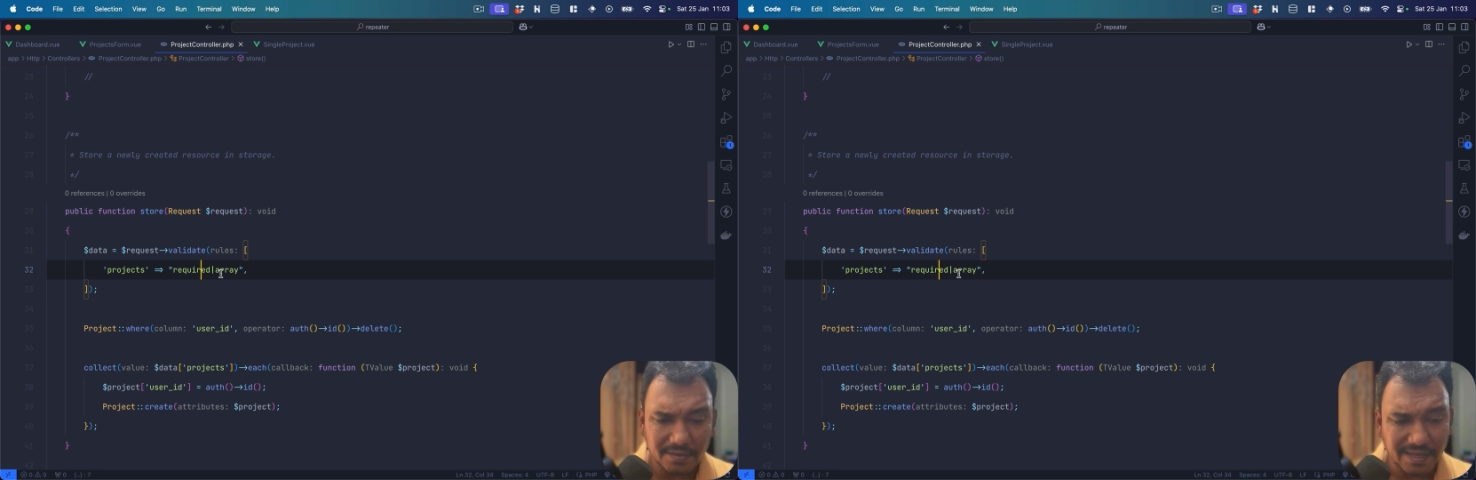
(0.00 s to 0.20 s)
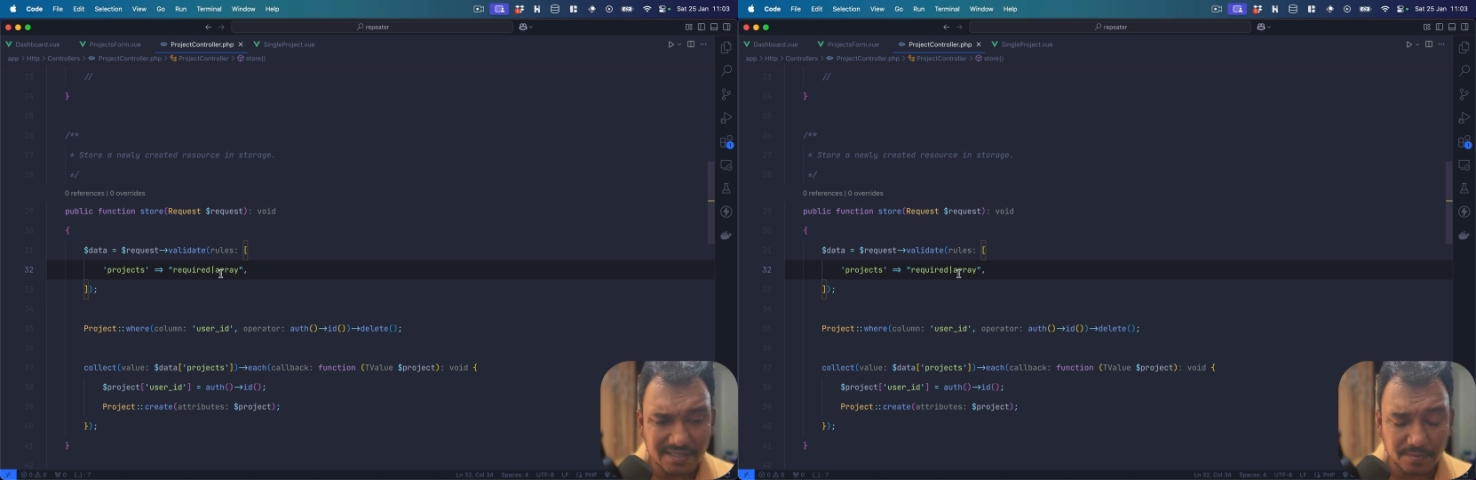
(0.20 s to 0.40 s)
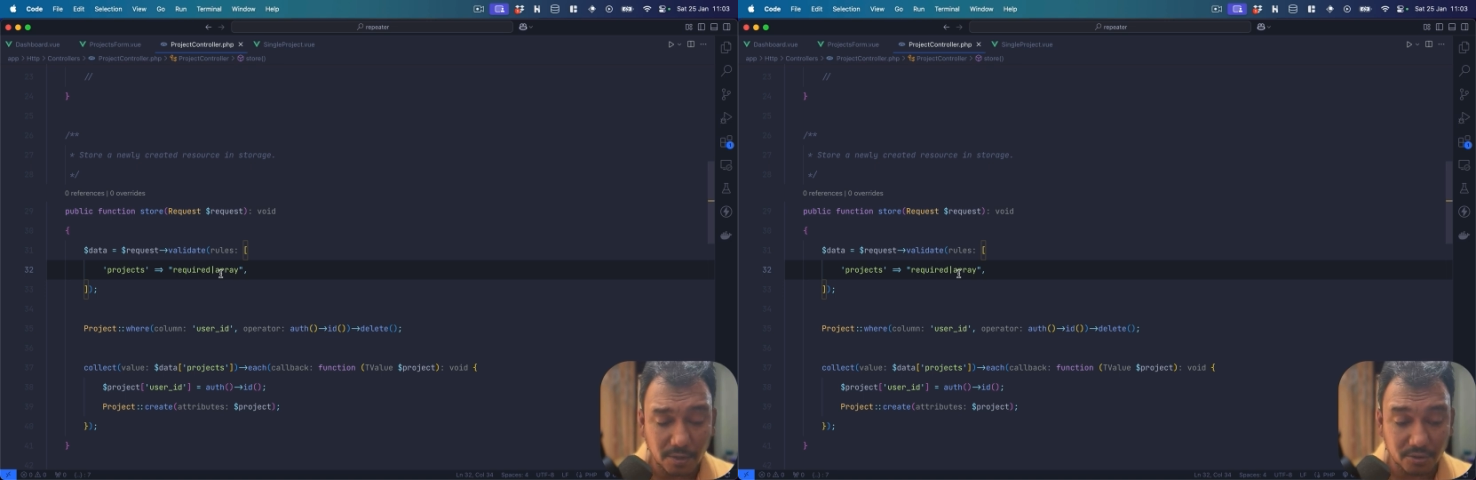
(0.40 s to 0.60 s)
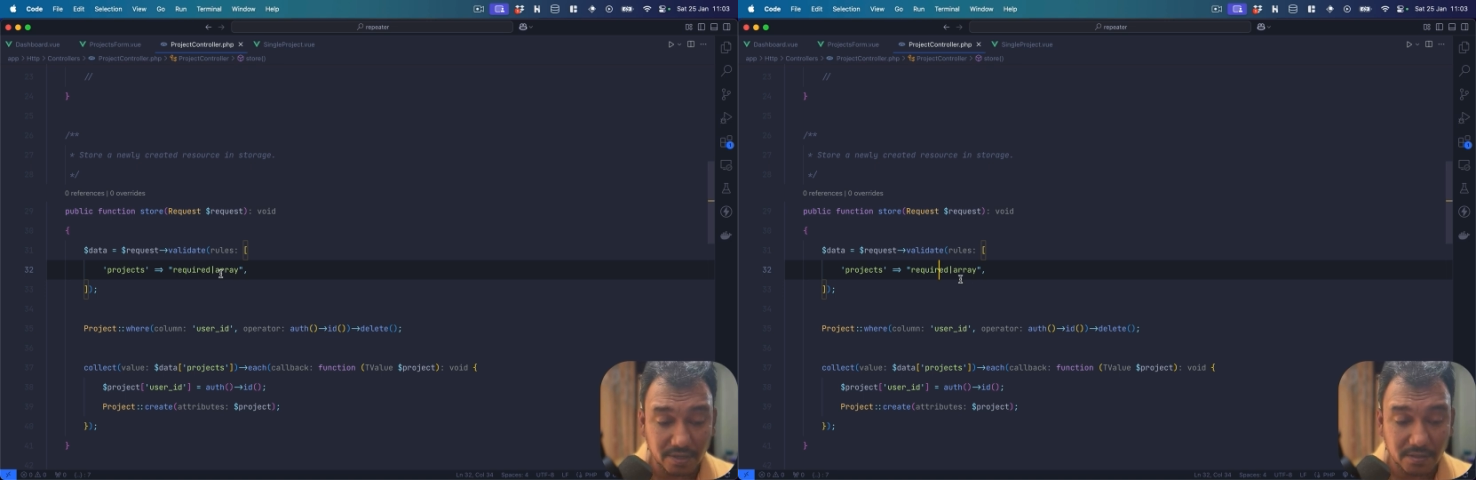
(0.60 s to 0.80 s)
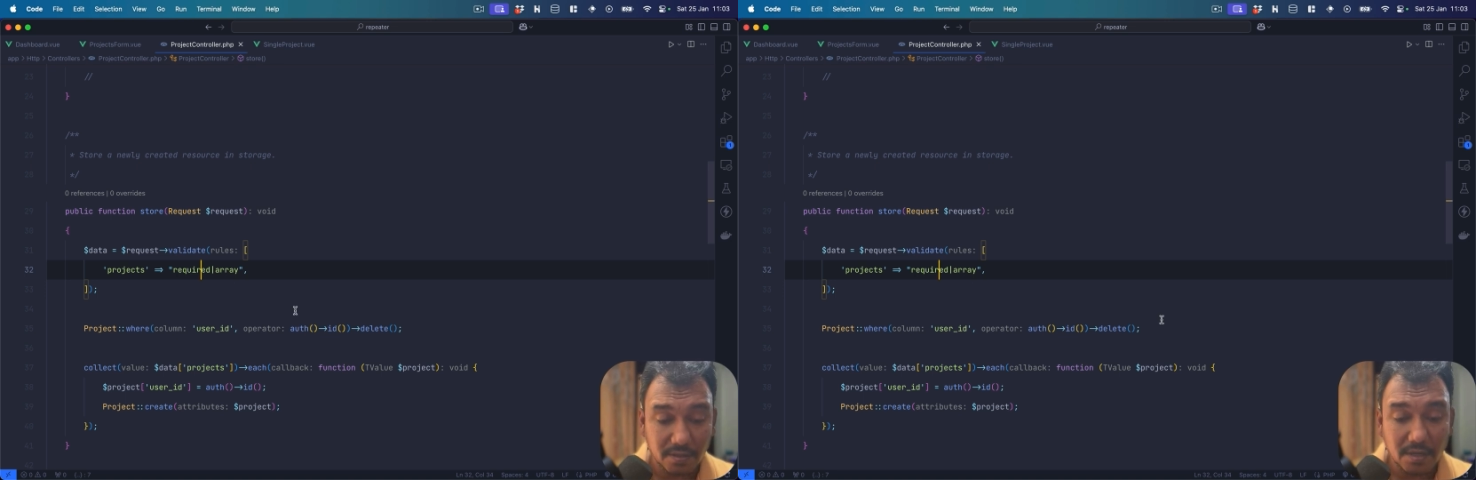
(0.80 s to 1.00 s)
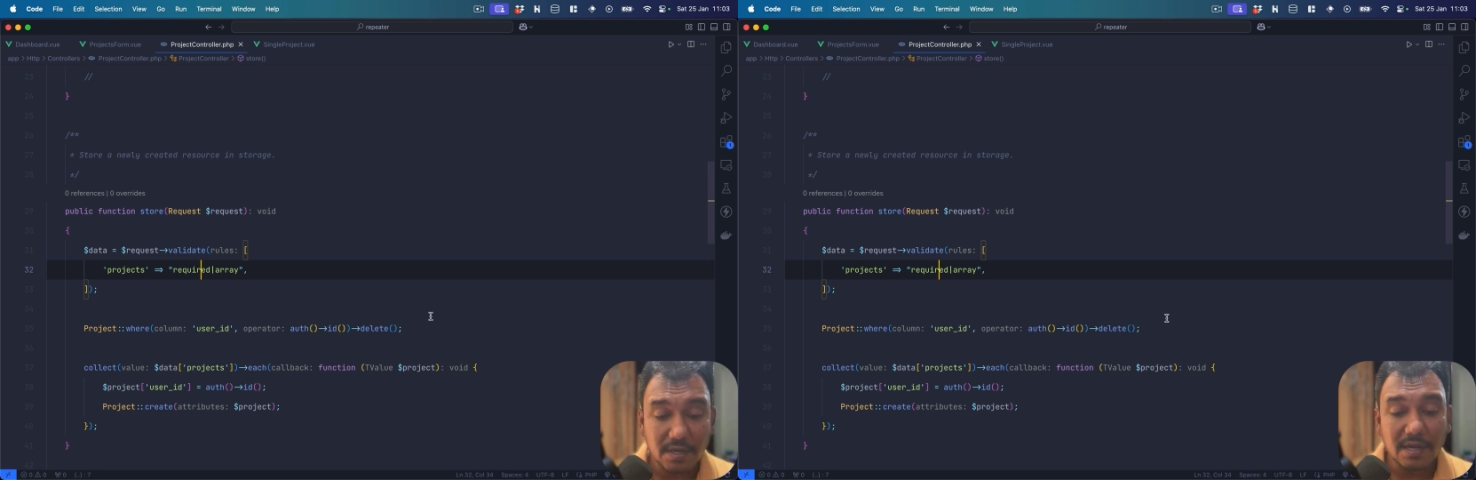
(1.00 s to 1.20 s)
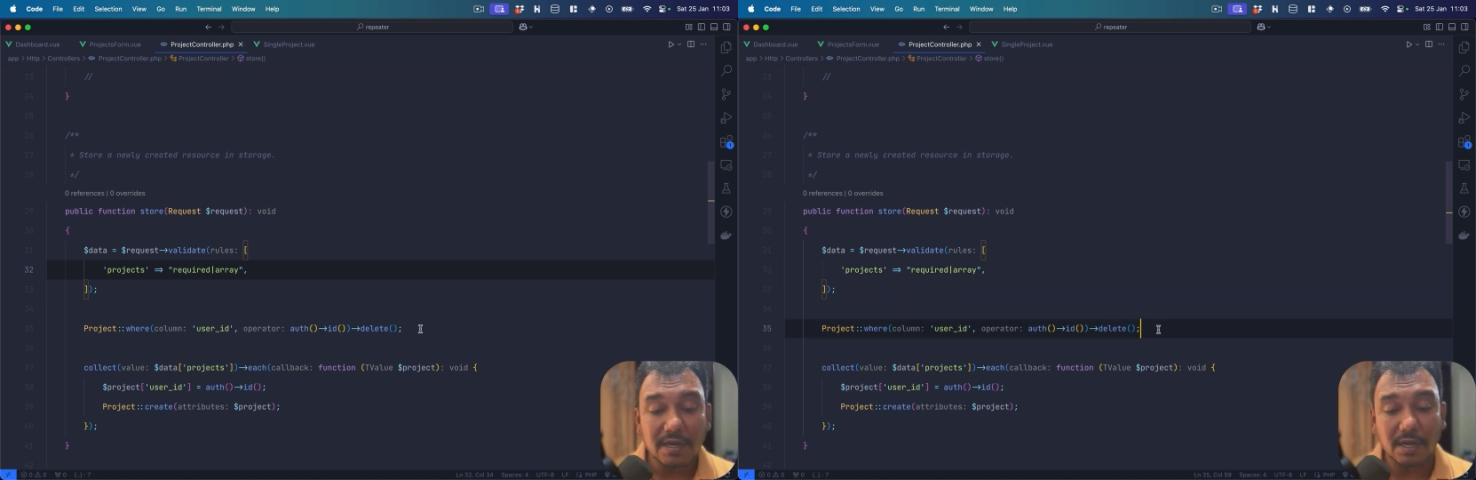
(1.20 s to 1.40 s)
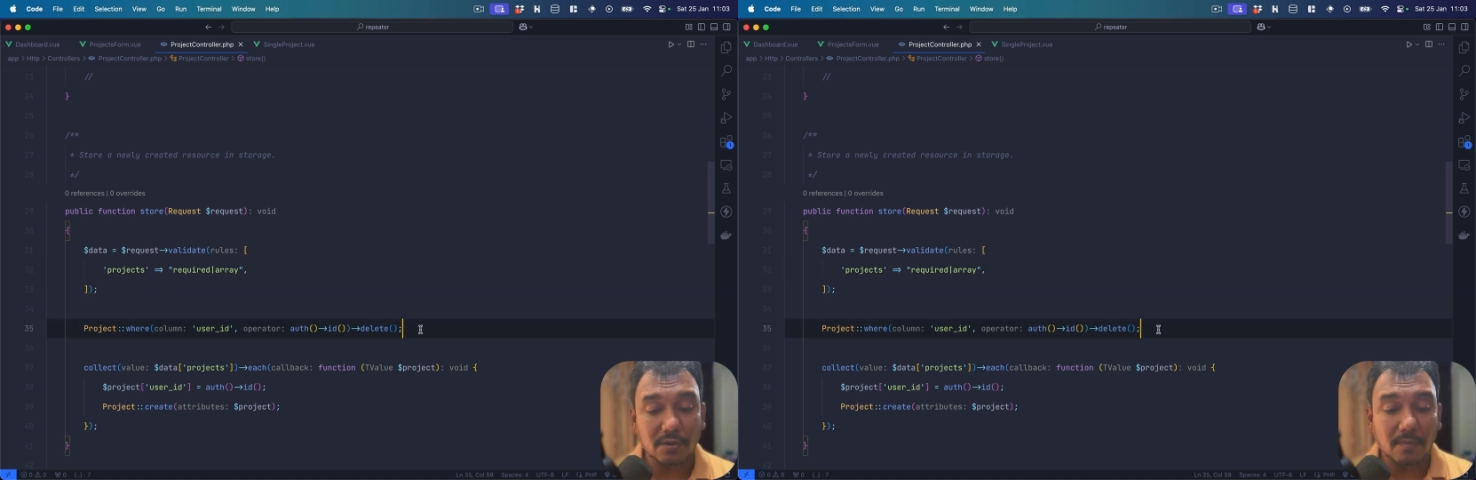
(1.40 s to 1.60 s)
That's about it.
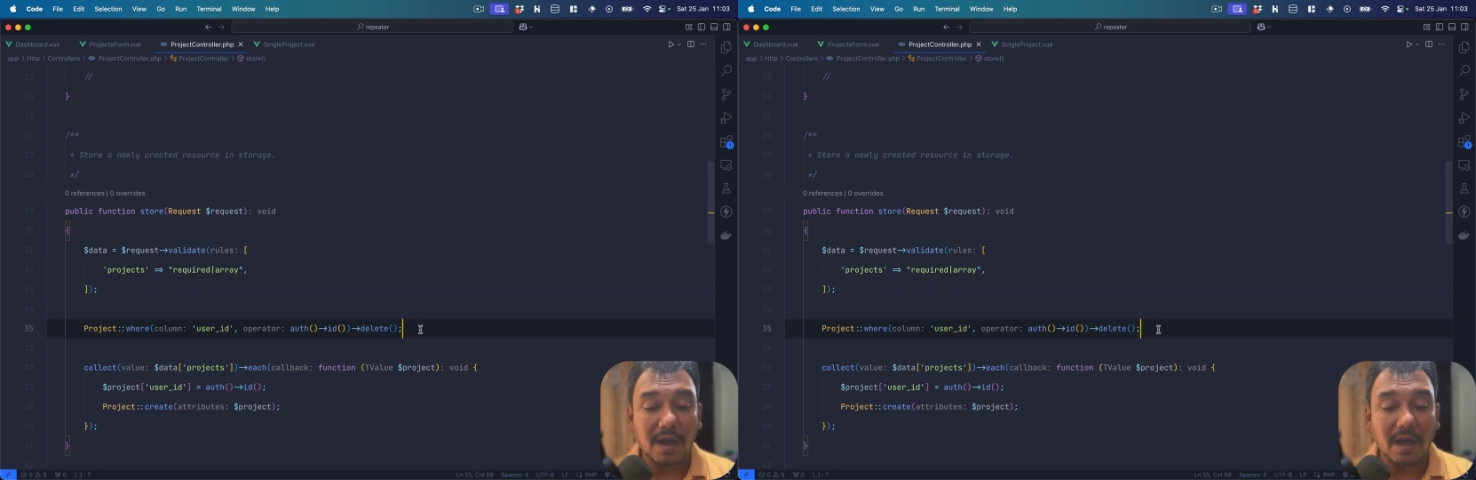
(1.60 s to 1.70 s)
Now